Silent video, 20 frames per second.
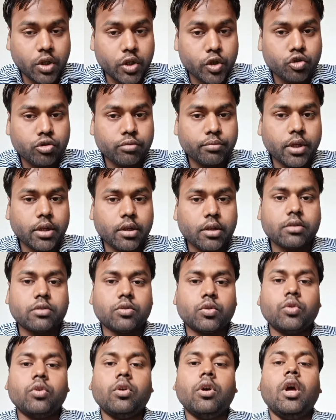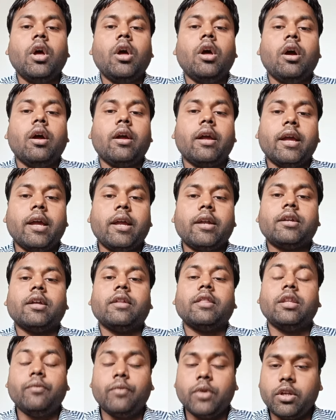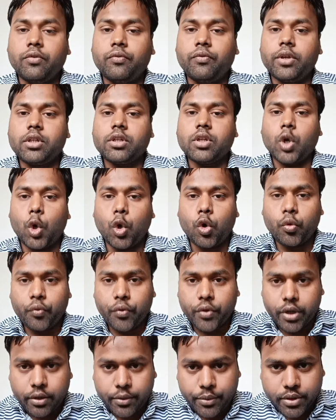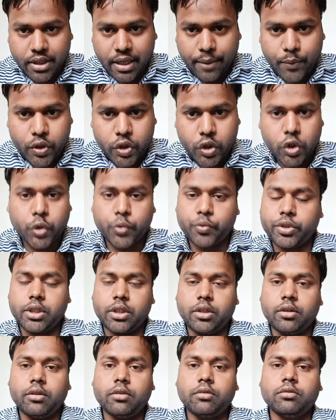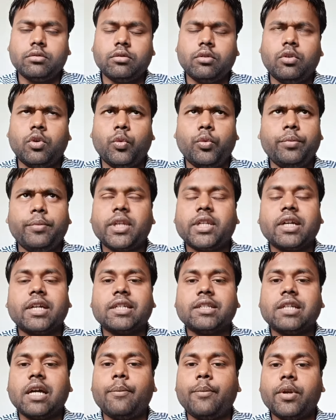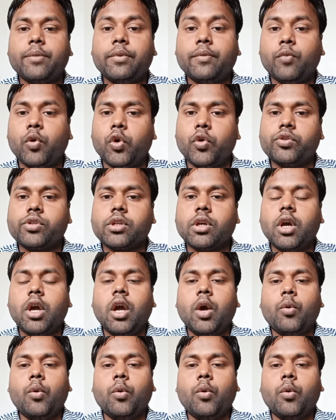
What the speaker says: customer also get the benefit over simultaneously. So we may take an example of the voyage.